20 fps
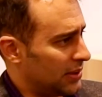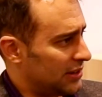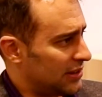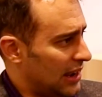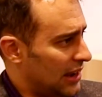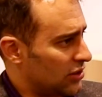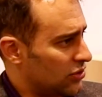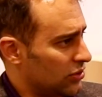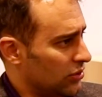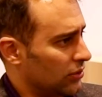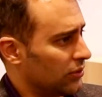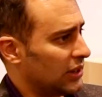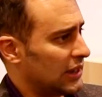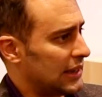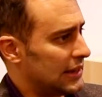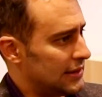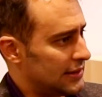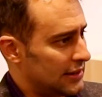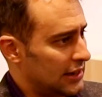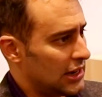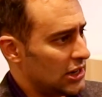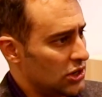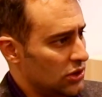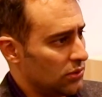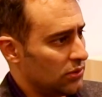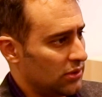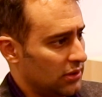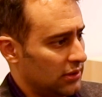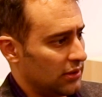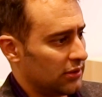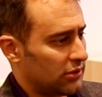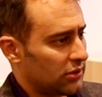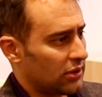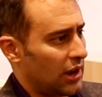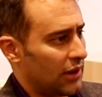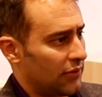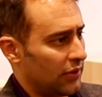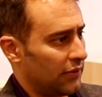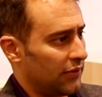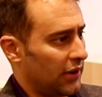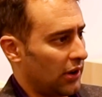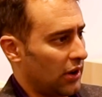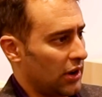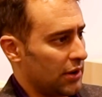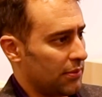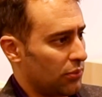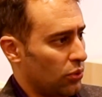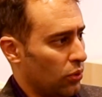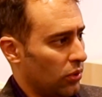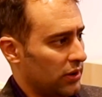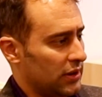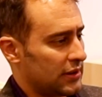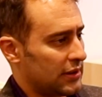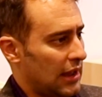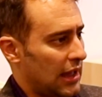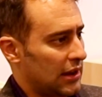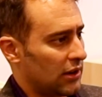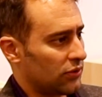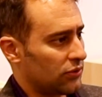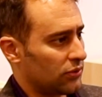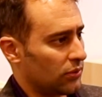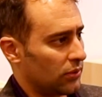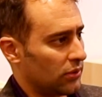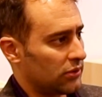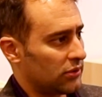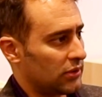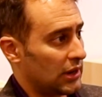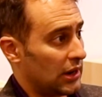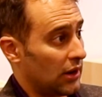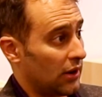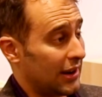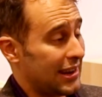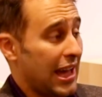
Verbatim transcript: potential to continue to discover very important dinosaurs here.